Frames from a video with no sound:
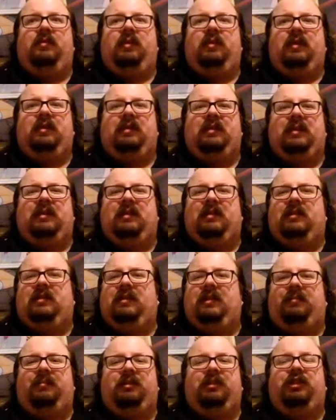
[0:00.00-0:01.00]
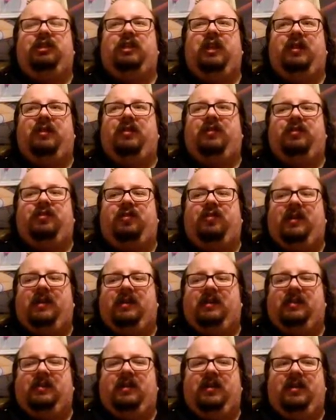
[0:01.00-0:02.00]
You could see the separate gender
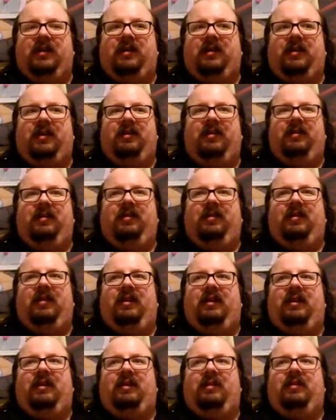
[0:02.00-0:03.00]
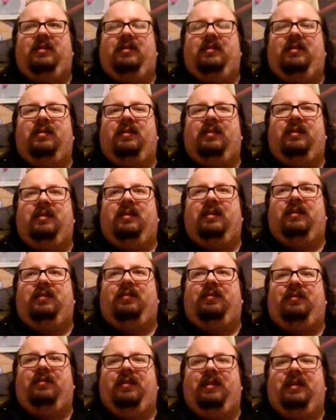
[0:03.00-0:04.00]
traits, like in
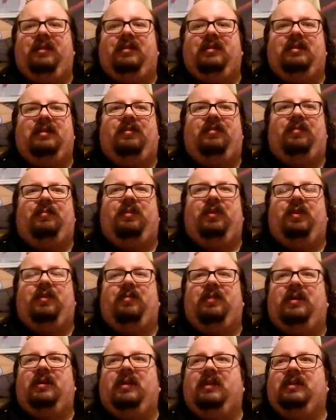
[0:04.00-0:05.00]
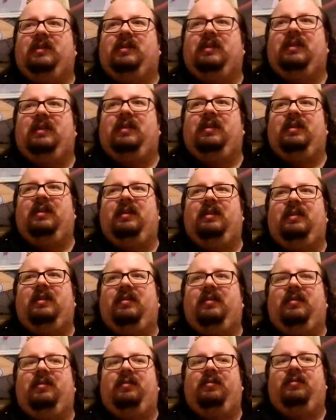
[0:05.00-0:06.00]
different Pokemon. You could see they
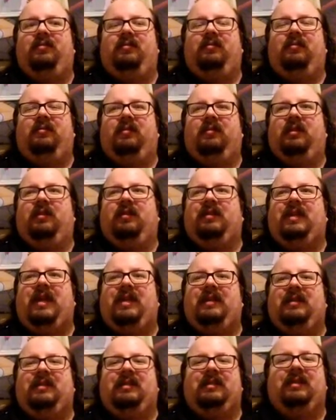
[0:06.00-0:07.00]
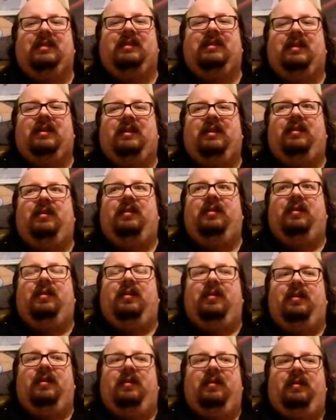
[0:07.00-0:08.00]
do little dances and
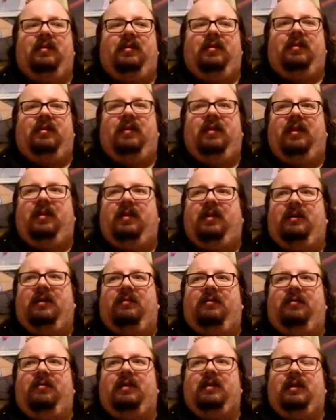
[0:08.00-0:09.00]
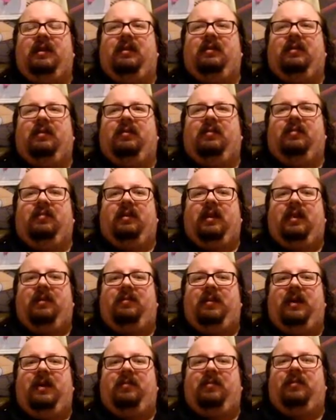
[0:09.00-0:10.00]
when you let
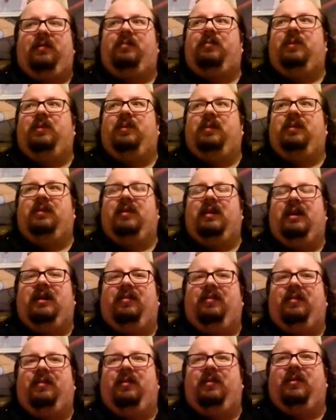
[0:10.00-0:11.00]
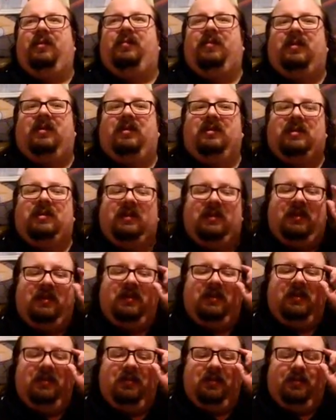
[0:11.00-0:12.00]
them out of the Pokeballs, and
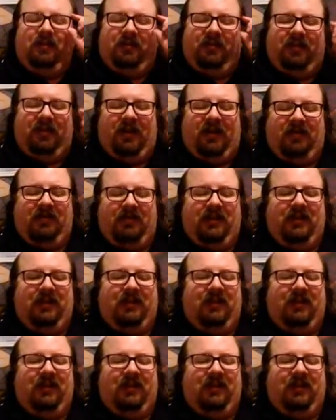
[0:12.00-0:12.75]
a lot of